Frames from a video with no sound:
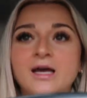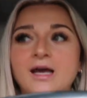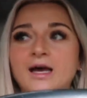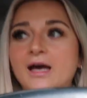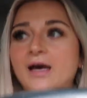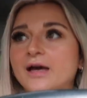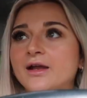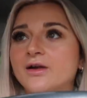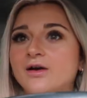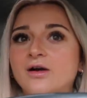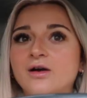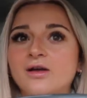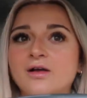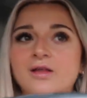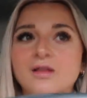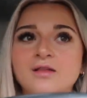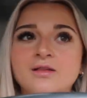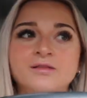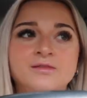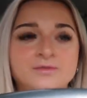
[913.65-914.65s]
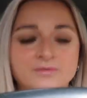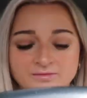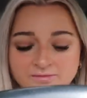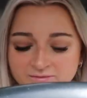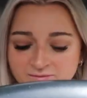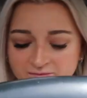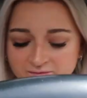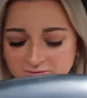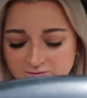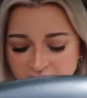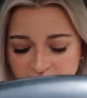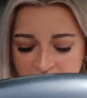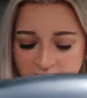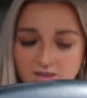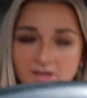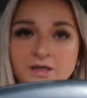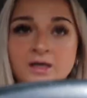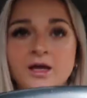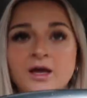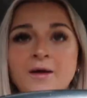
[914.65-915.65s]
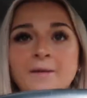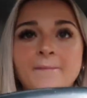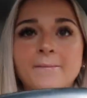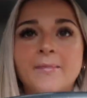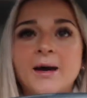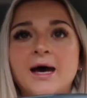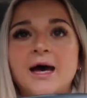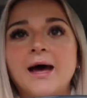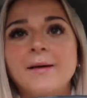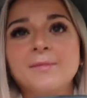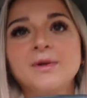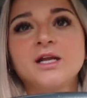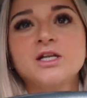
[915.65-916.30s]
at all. But I'm